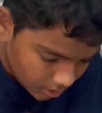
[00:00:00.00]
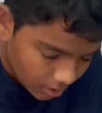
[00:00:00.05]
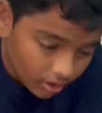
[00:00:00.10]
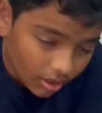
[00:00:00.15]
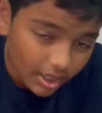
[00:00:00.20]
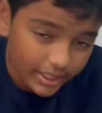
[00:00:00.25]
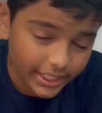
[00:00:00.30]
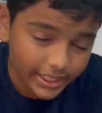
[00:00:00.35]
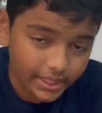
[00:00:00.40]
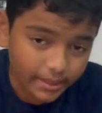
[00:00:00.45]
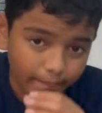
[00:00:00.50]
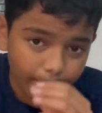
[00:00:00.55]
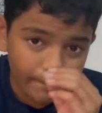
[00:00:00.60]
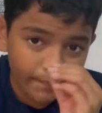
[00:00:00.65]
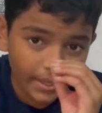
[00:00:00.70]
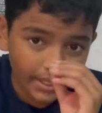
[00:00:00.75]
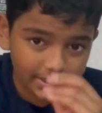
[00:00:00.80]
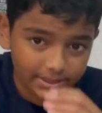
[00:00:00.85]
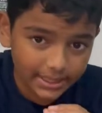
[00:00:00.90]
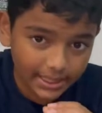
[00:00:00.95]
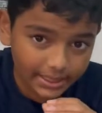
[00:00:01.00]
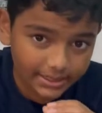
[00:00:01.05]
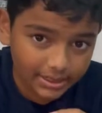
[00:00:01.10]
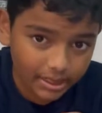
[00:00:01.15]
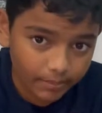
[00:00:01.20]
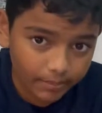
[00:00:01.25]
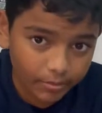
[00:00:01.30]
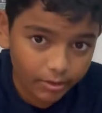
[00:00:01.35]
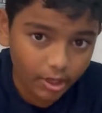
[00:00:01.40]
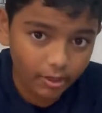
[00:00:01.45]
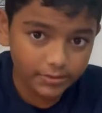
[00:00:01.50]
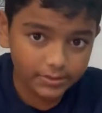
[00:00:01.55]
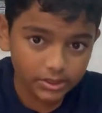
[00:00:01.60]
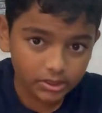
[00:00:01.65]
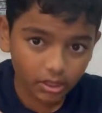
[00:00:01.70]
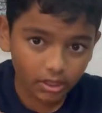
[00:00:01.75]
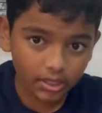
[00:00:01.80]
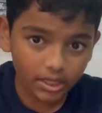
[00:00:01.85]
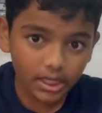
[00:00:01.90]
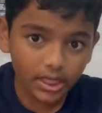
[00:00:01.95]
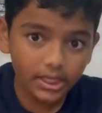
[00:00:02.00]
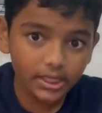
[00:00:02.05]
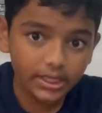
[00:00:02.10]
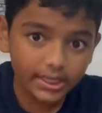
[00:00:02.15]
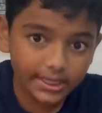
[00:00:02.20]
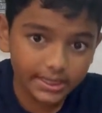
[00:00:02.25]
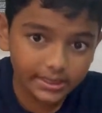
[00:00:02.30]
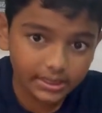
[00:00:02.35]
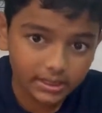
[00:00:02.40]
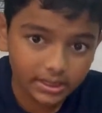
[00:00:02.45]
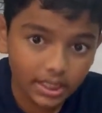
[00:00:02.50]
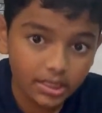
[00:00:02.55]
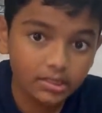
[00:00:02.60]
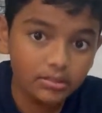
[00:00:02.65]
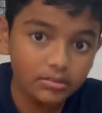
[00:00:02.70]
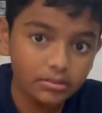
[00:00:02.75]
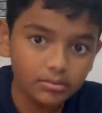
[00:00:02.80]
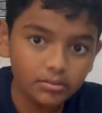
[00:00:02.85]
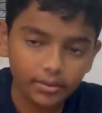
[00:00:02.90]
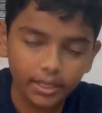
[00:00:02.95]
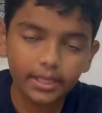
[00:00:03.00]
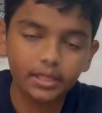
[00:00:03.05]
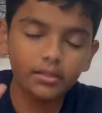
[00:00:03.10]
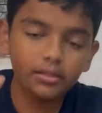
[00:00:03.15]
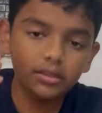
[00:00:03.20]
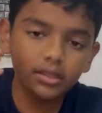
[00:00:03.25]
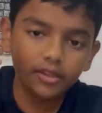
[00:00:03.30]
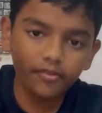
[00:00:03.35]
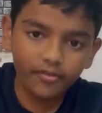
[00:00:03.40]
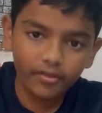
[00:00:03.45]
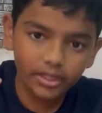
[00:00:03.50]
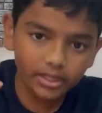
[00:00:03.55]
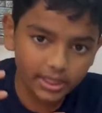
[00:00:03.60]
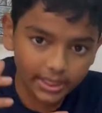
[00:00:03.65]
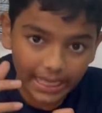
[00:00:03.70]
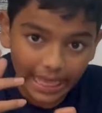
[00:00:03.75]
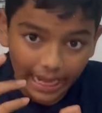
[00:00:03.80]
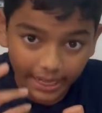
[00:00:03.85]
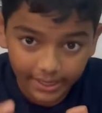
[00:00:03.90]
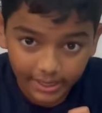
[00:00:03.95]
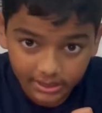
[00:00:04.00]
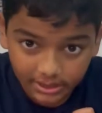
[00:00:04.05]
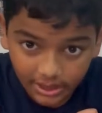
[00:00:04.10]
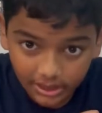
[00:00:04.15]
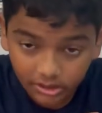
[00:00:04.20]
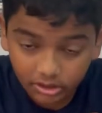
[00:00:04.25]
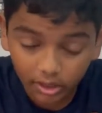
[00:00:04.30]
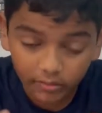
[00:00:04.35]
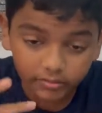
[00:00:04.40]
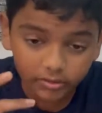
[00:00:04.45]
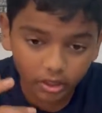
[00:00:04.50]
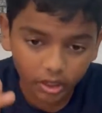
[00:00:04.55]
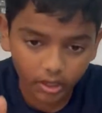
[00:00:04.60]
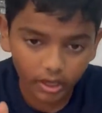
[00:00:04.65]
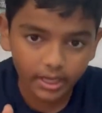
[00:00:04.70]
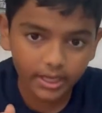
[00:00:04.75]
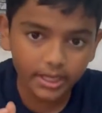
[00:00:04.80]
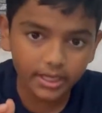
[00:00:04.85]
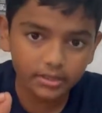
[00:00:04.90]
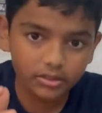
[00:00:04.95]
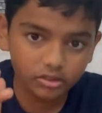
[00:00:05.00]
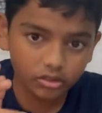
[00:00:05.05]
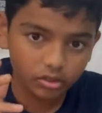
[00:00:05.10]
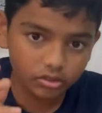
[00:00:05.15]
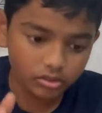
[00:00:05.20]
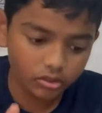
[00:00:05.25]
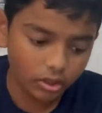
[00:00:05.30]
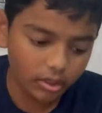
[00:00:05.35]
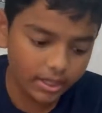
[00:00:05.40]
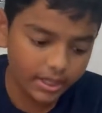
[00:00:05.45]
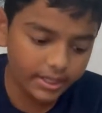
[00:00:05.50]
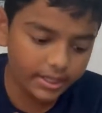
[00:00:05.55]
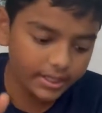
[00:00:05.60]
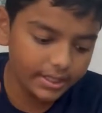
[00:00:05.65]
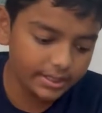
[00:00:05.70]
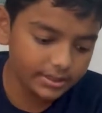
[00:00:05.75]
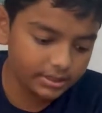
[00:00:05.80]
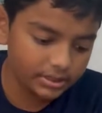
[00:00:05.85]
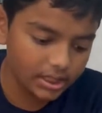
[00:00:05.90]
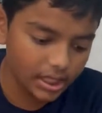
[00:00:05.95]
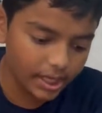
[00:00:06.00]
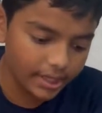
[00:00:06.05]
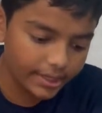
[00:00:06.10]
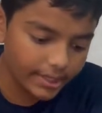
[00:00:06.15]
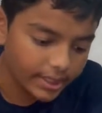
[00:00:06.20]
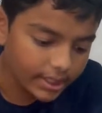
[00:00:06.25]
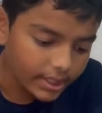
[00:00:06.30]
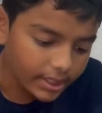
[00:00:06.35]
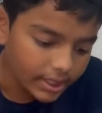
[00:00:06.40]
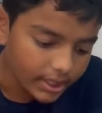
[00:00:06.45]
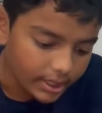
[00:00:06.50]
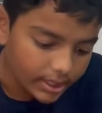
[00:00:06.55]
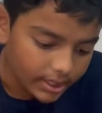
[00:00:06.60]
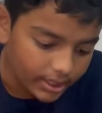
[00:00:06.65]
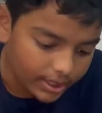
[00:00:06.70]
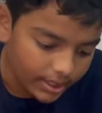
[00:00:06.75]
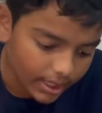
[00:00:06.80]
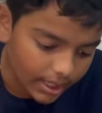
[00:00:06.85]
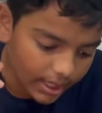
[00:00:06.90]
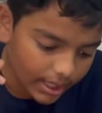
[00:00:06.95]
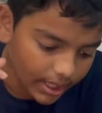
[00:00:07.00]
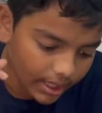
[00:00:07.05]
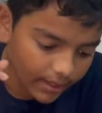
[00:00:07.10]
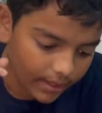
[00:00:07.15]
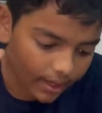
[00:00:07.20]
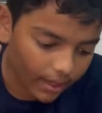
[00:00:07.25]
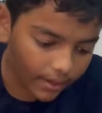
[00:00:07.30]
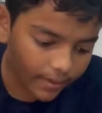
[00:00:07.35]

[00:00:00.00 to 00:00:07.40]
Okay, the best example of solid is that like the characteristics of solid is that they